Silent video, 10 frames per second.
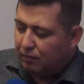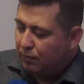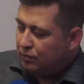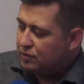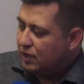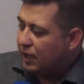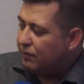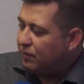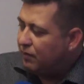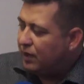most
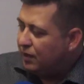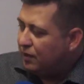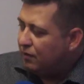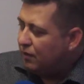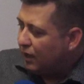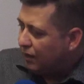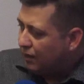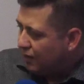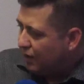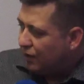captivated you
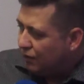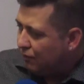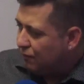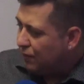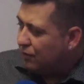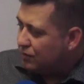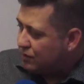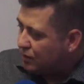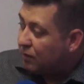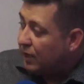that you felt
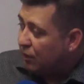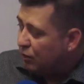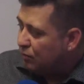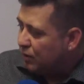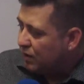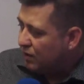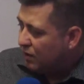so at home with?